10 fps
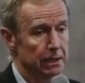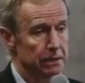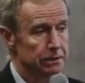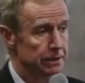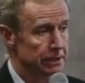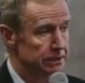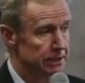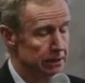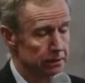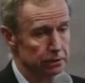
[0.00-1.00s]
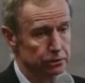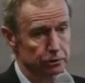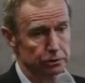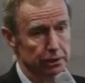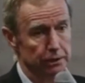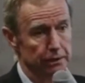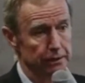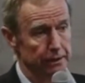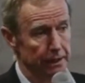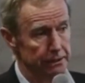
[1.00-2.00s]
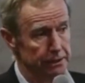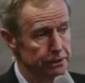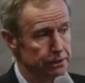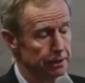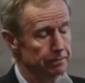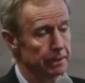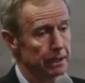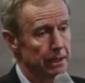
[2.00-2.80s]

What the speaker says: So they settle the children, then they teach them,